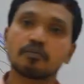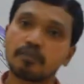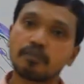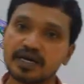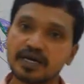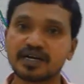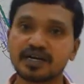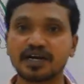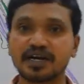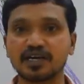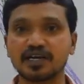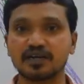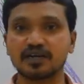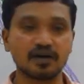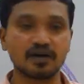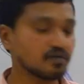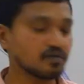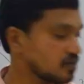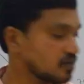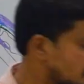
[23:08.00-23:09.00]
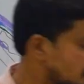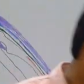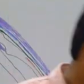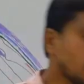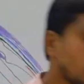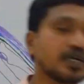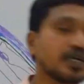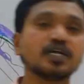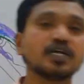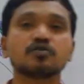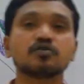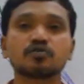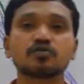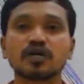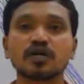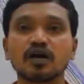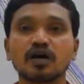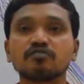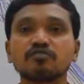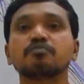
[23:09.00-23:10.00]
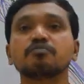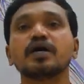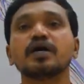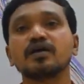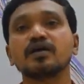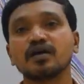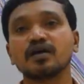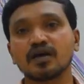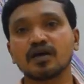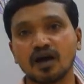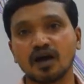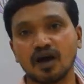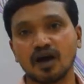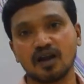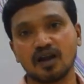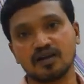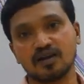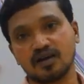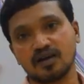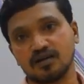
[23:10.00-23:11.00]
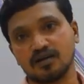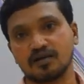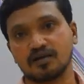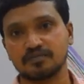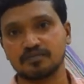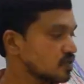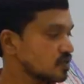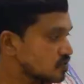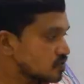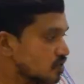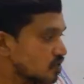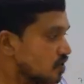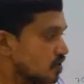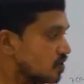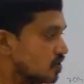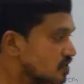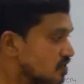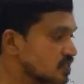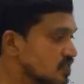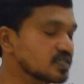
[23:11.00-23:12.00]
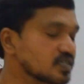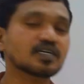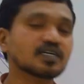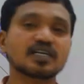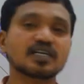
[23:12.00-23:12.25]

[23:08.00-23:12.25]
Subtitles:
by radial nerve, medial 2.5 by ulnar nerve. So this is the